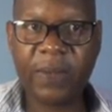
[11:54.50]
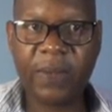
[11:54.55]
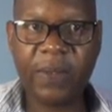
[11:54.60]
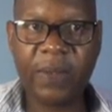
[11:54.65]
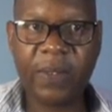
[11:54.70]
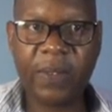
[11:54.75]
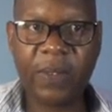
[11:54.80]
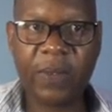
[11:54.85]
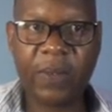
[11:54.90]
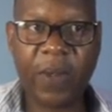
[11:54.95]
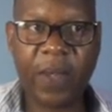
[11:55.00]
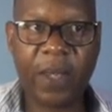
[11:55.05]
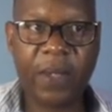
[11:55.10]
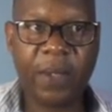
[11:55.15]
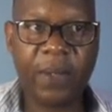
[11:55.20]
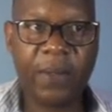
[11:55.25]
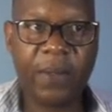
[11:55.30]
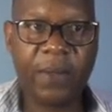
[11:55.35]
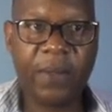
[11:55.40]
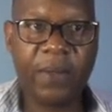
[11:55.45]
This one,
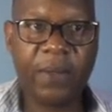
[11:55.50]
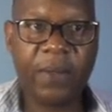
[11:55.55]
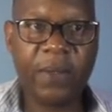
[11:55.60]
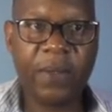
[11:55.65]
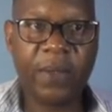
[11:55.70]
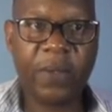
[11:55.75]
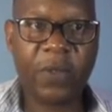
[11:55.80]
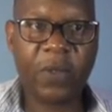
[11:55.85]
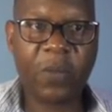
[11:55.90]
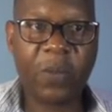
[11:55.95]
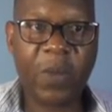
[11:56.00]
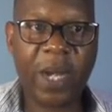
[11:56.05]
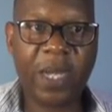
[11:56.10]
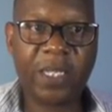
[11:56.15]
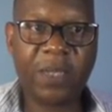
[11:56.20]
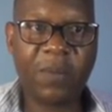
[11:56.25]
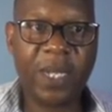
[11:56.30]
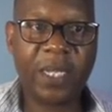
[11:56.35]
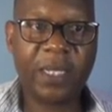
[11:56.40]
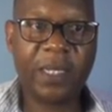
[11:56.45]

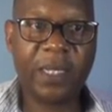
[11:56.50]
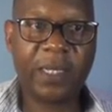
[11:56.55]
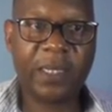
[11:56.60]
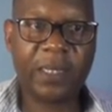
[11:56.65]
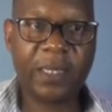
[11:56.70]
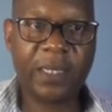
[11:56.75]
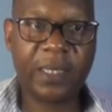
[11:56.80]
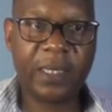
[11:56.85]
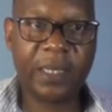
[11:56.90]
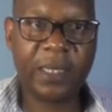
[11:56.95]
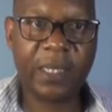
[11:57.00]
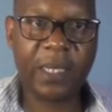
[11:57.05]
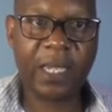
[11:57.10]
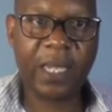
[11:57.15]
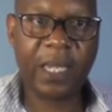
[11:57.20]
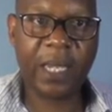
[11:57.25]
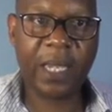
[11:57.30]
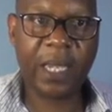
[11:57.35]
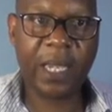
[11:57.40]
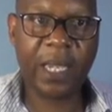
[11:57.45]
normalized matrix,
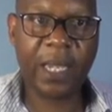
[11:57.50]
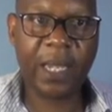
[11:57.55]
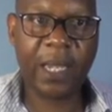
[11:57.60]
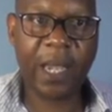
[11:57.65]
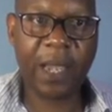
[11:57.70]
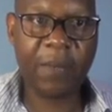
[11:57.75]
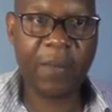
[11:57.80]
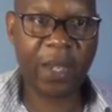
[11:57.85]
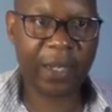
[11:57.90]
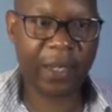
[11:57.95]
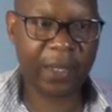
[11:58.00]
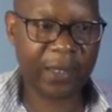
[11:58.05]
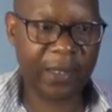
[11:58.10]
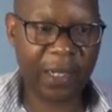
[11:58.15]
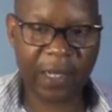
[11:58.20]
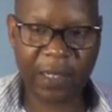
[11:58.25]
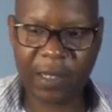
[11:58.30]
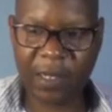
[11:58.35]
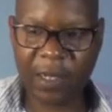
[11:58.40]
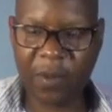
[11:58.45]
and I make
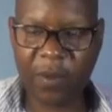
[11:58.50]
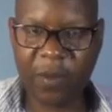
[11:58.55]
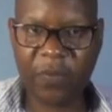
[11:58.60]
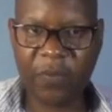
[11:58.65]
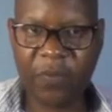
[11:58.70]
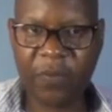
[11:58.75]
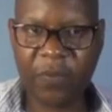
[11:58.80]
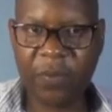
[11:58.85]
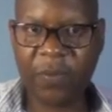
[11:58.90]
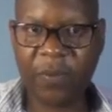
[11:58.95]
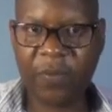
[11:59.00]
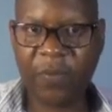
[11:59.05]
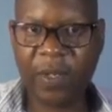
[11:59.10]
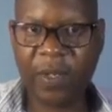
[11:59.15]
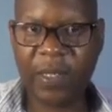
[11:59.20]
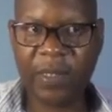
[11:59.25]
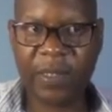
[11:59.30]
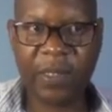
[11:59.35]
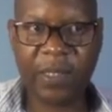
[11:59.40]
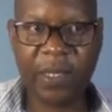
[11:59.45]
selection of the
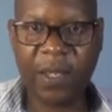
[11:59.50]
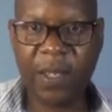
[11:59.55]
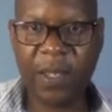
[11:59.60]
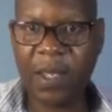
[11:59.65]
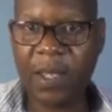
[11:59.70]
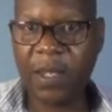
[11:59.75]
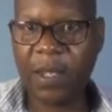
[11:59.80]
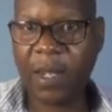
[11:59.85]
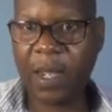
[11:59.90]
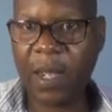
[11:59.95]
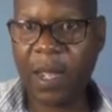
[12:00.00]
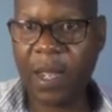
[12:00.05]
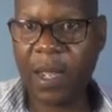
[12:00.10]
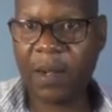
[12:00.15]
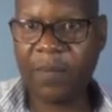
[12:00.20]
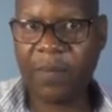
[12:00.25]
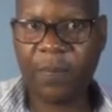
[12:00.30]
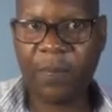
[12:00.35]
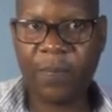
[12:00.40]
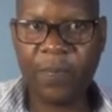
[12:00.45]
first
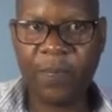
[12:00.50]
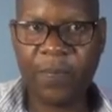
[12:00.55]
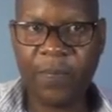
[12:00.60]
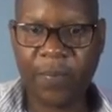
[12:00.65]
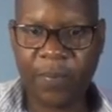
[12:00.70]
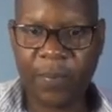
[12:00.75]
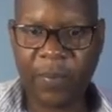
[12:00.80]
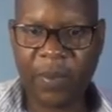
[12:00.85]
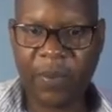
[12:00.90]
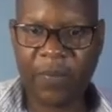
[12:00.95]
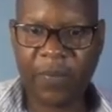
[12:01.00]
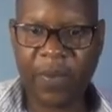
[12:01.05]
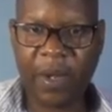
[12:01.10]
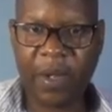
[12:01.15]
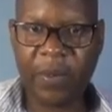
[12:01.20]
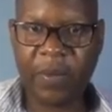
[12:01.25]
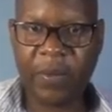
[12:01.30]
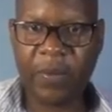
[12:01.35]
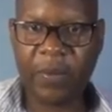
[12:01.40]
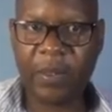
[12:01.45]
curve
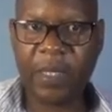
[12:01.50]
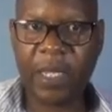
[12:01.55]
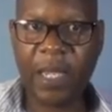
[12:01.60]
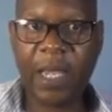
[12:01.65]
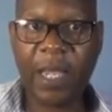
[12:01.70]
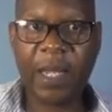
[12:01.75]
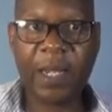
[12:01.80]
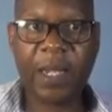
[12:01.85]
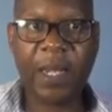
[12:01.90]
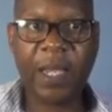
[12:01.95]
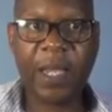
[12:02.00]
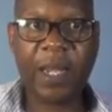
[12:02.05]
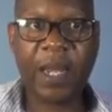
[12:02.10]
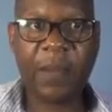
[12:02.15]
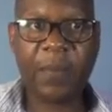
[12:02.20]
values, and then I